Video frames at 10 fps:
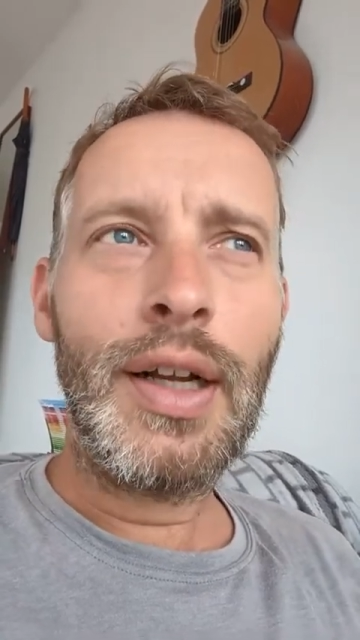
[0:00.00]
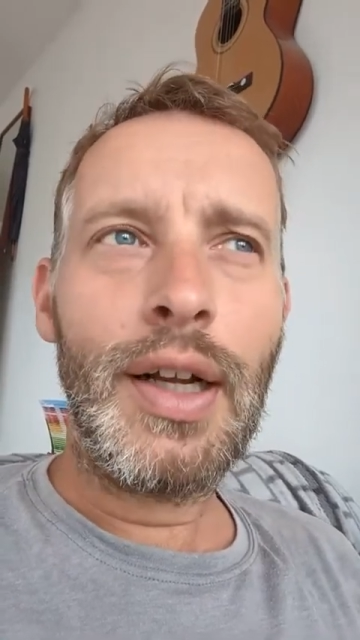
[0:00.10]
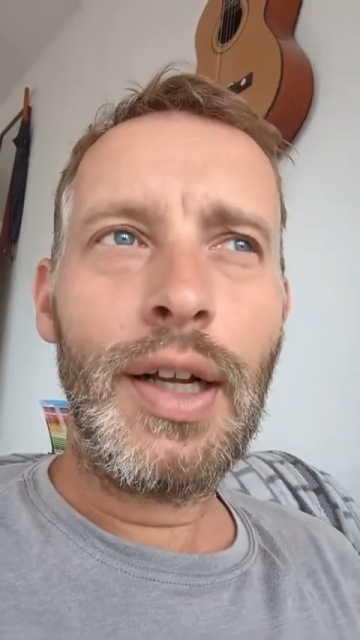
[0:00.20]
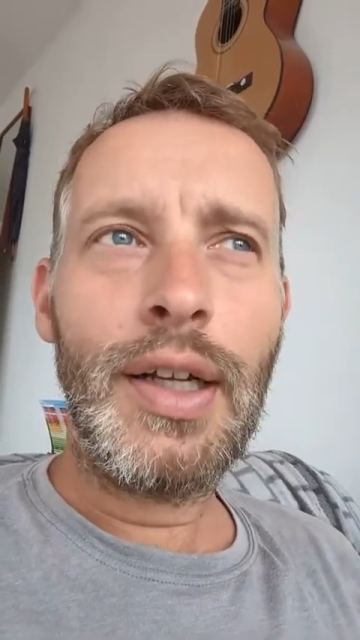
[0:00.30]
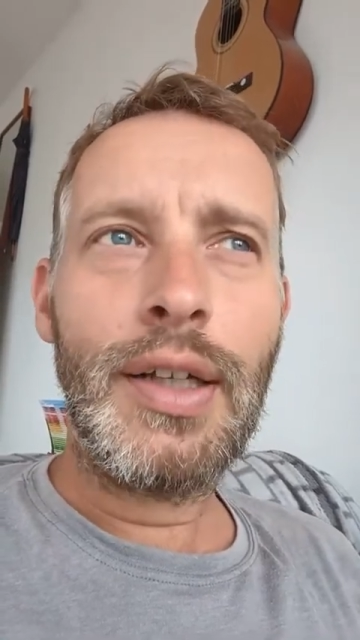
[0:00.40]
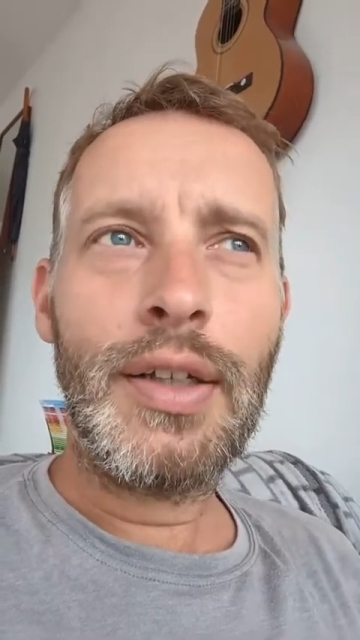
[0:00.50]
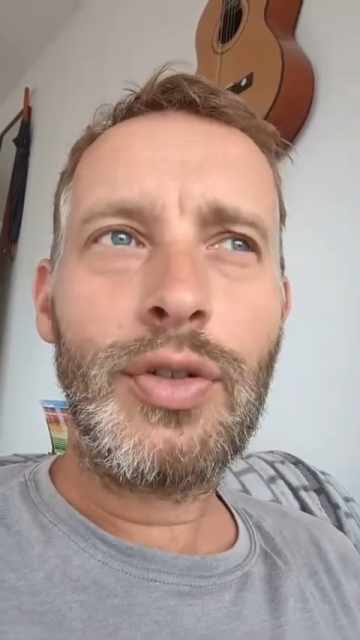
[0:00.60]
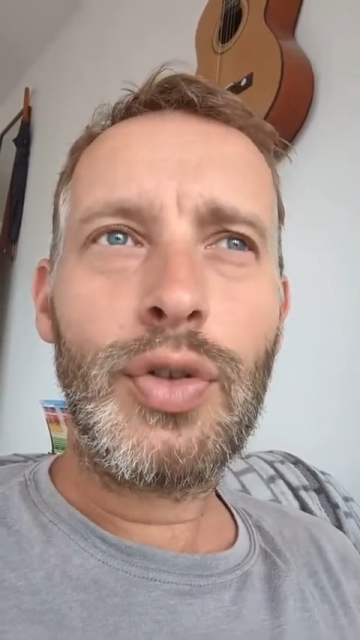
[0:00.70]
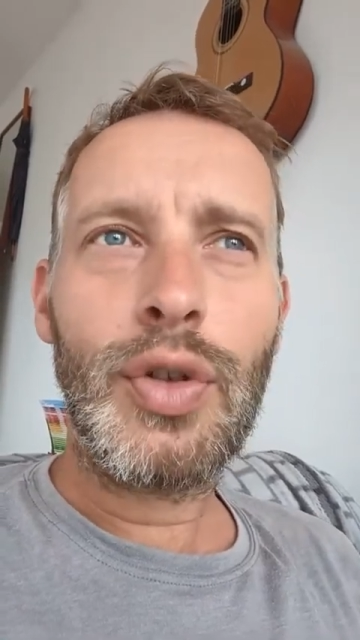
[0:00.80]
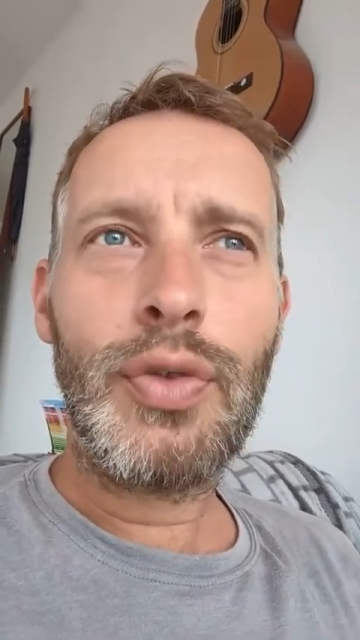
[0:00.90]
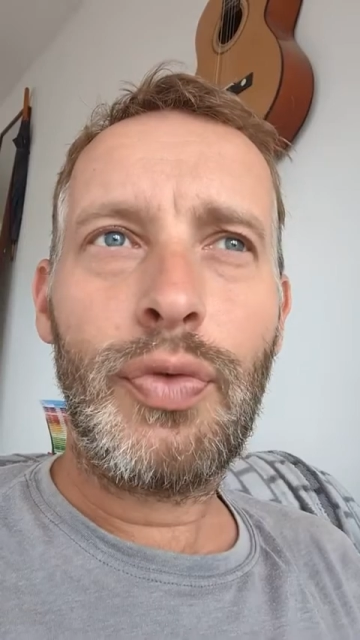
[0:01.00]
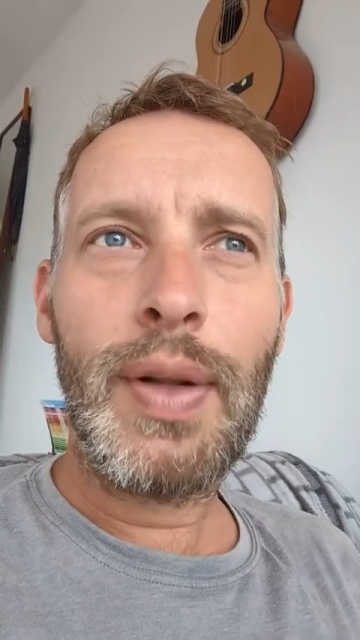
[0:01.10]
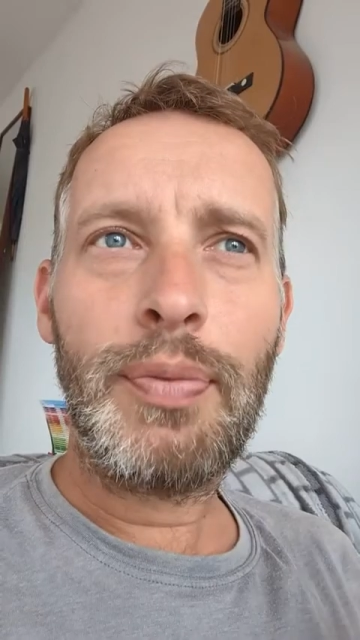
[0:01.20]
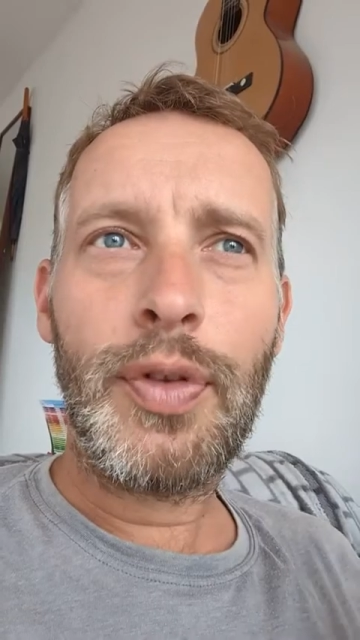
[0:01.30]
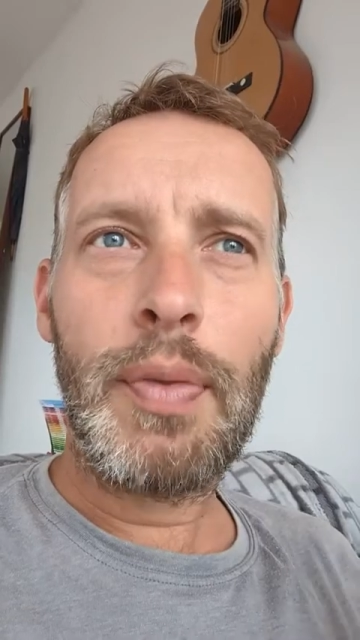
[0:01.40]
I
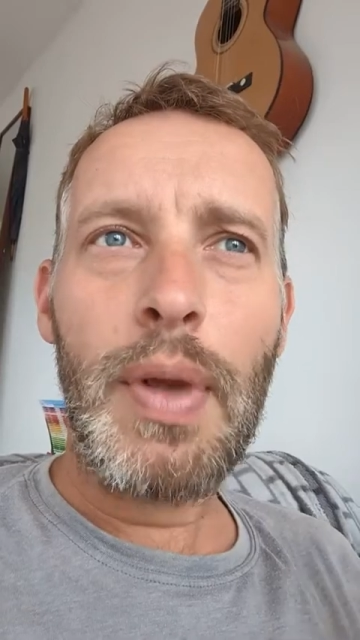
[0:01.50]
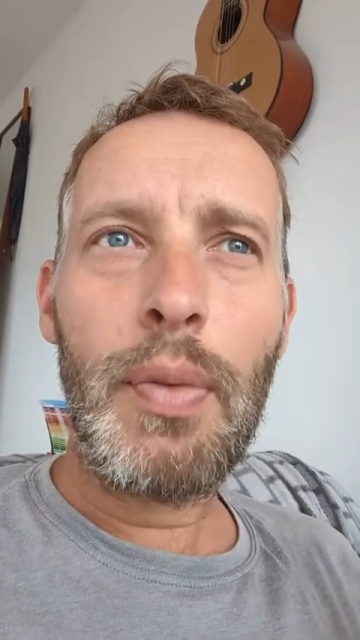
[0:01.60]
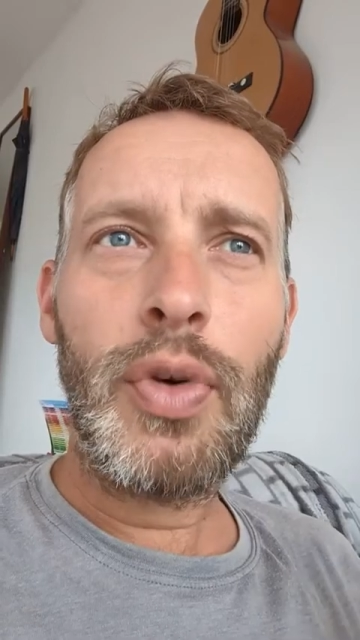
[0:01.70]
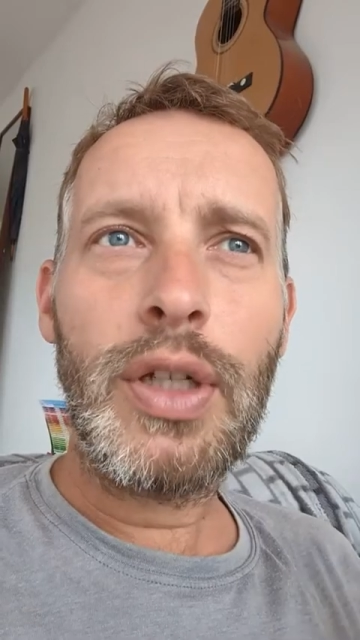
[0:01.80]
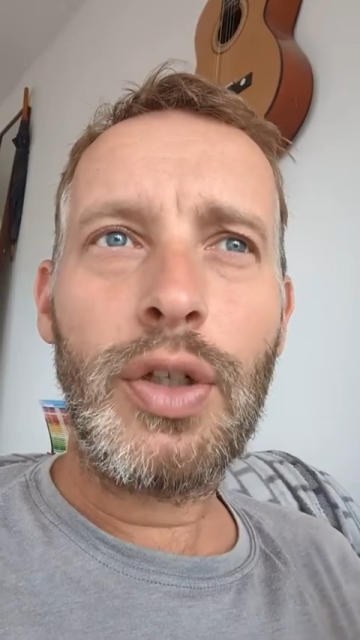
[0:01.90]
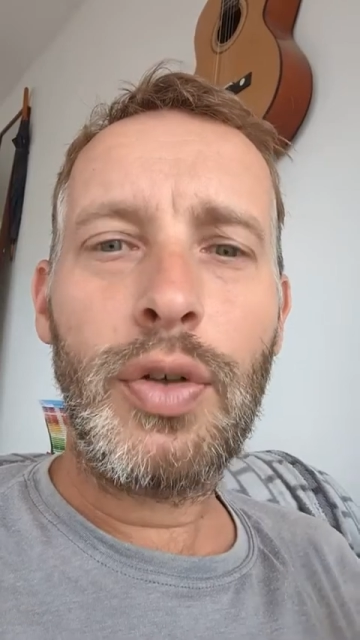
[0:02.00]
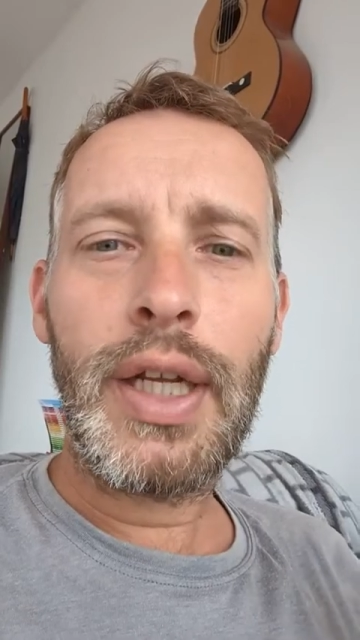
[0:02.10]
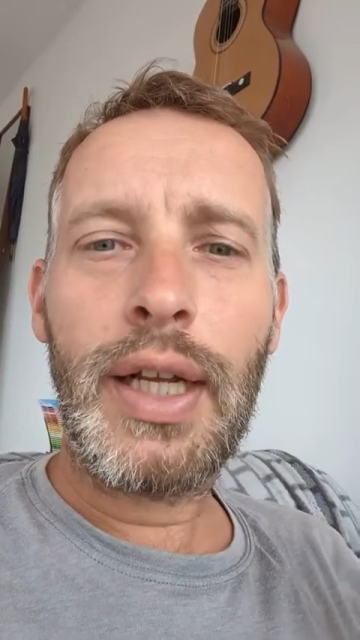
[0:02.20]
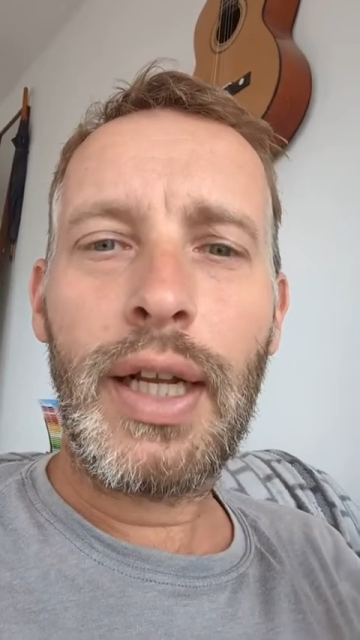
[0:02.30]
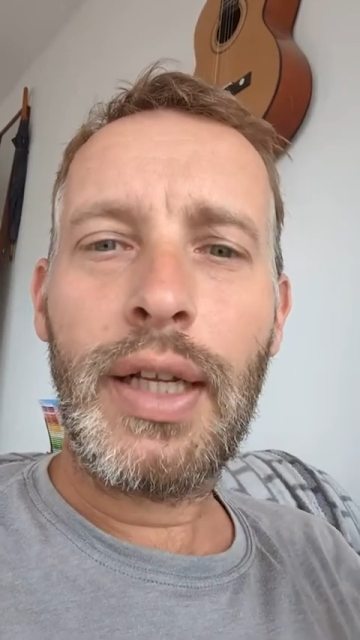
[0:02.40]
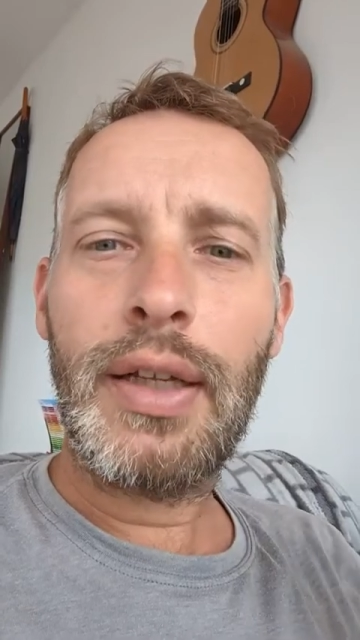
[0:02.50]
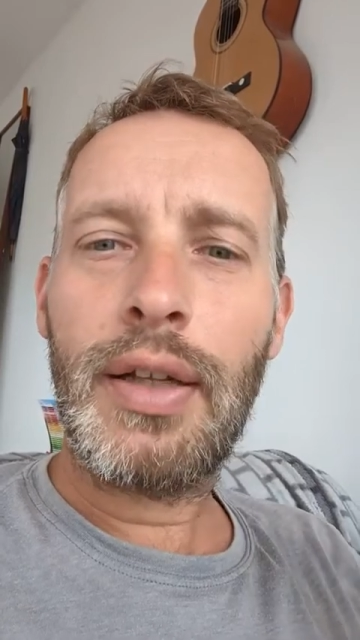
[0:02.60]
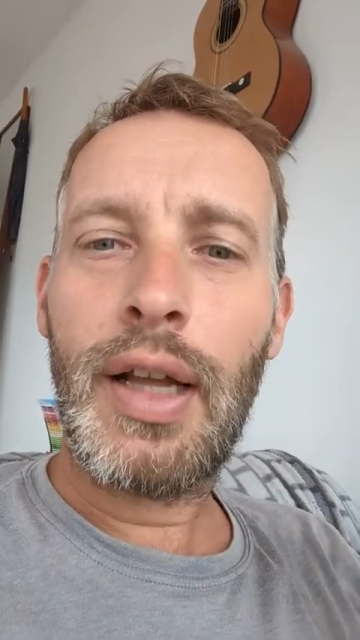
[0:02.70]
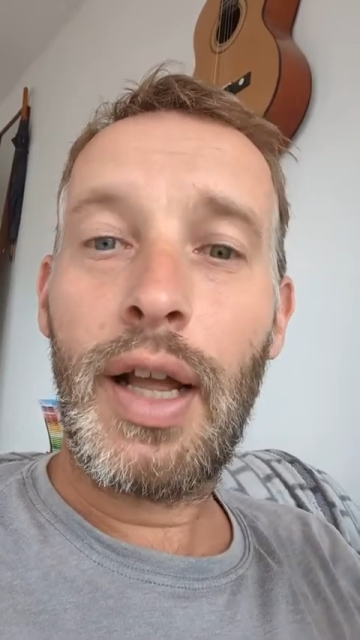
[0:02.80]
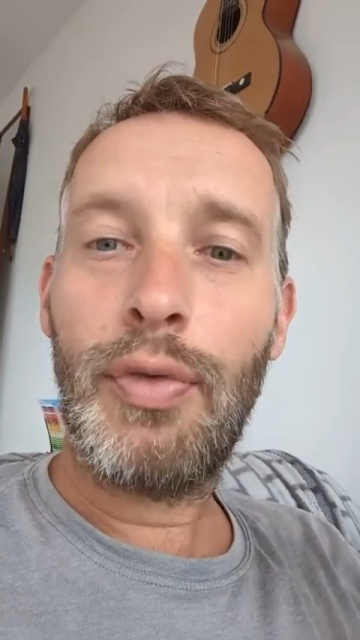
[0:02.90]
flip the memory so that
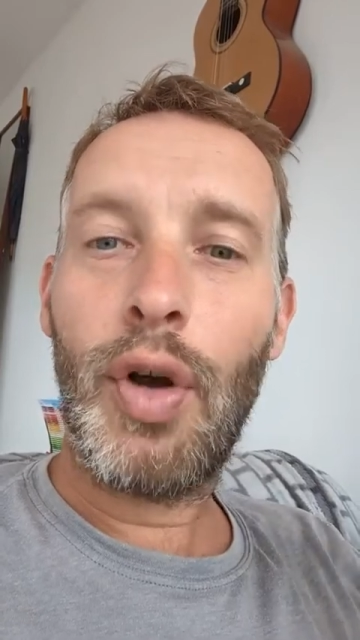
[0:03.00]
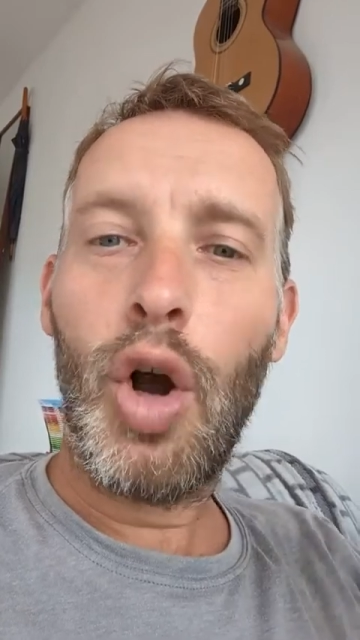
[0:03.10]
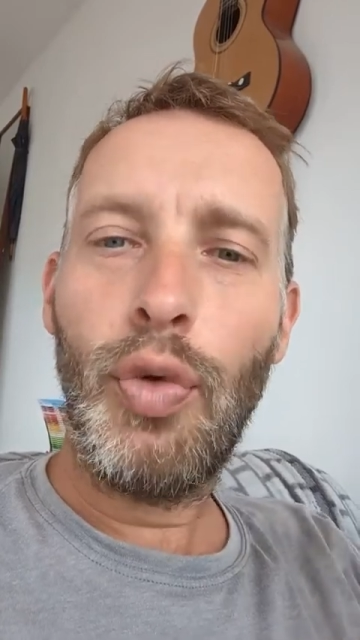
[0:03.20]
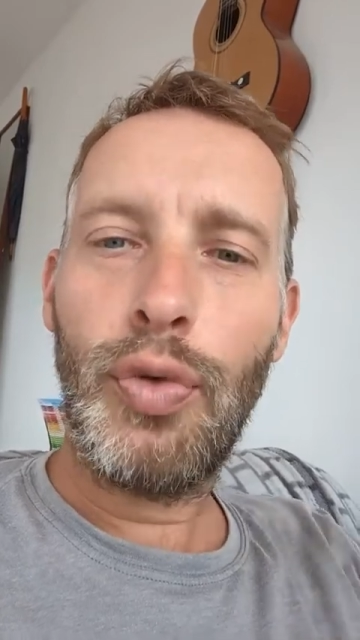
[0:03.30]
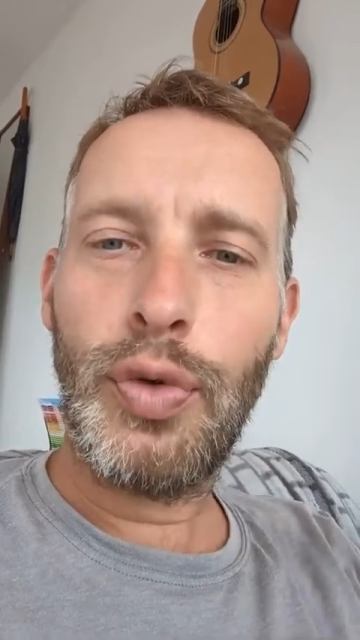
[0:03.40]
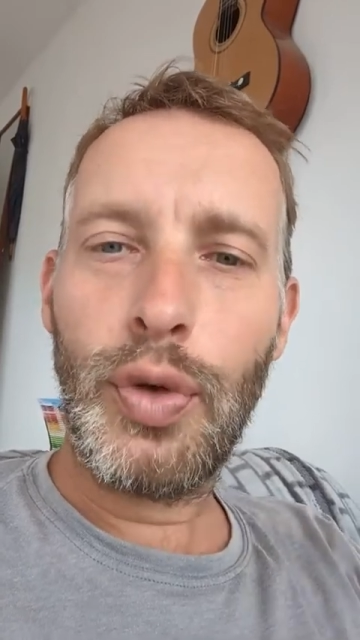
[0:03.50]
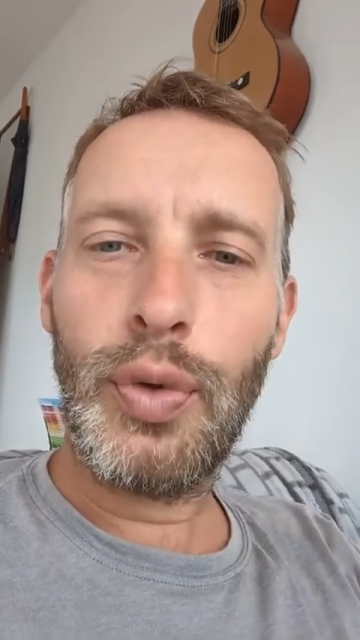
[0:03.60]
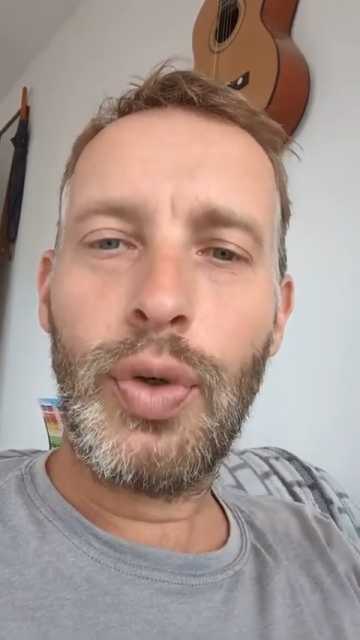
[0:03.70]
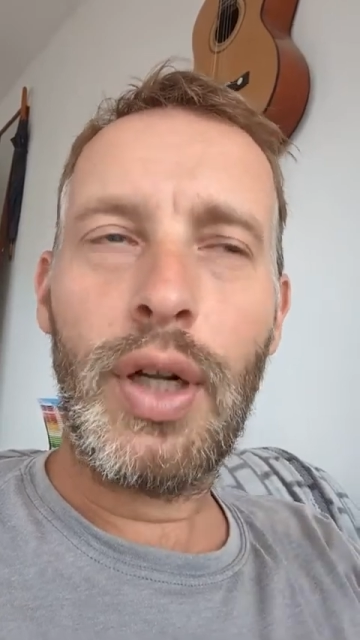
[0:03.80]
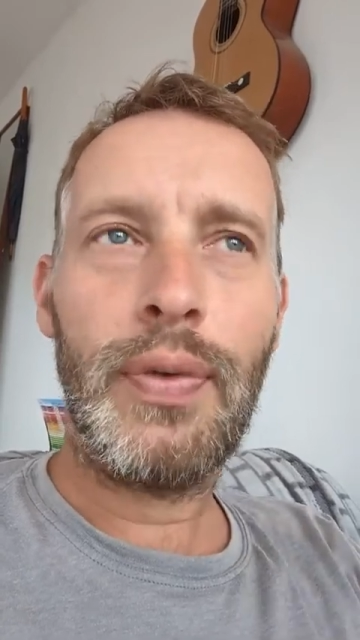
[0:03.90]
I have overview,